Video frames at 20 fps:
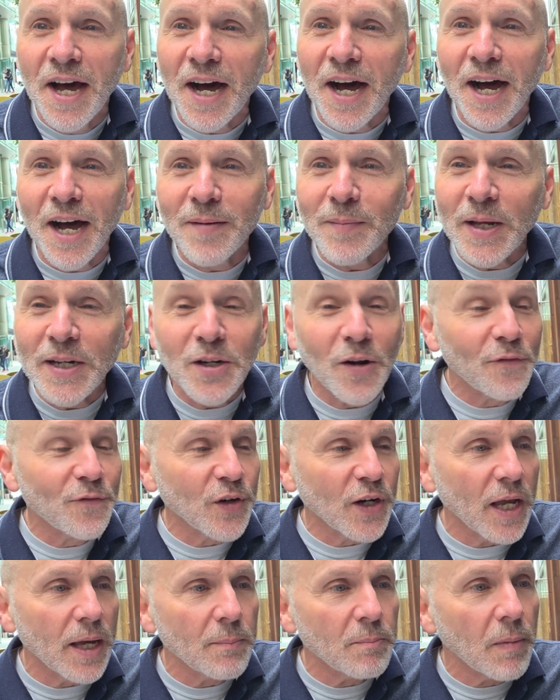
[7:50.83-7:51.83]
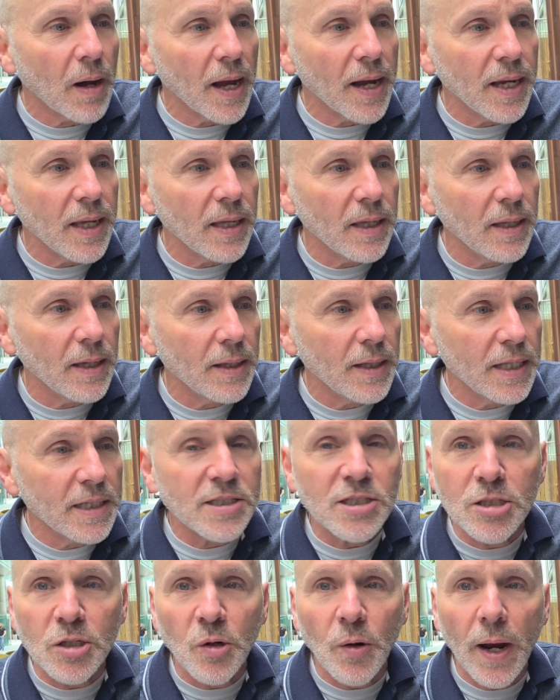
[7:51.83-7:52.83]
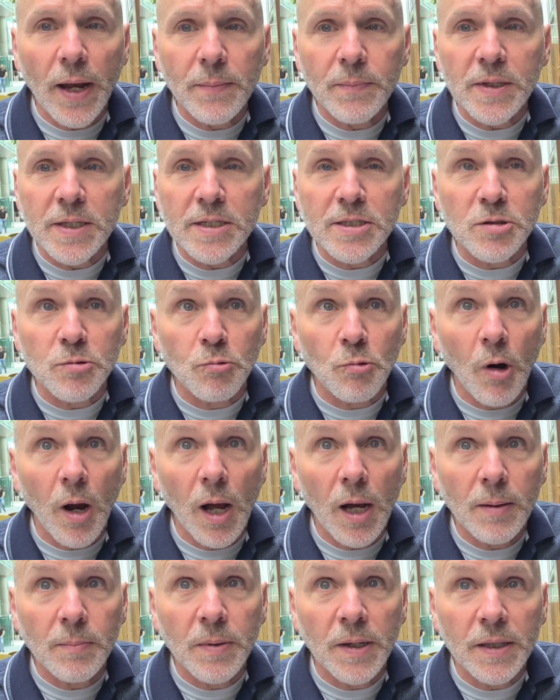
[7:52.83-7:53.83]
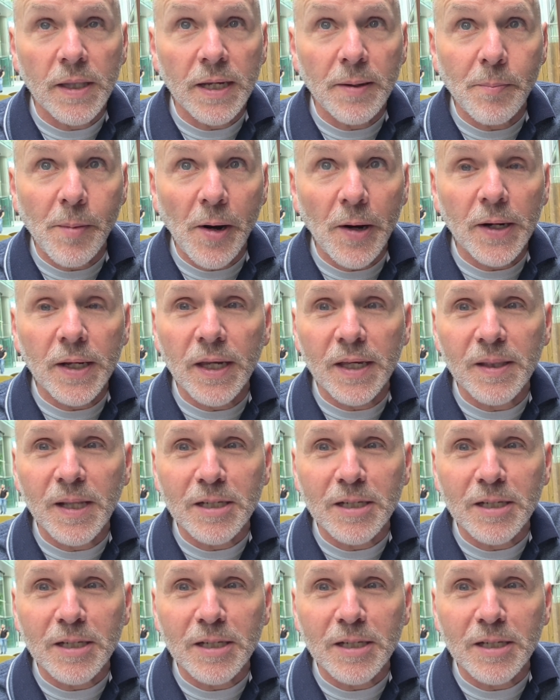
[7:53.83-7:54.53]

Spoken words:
And don't forget, my Instagram is Rob the American.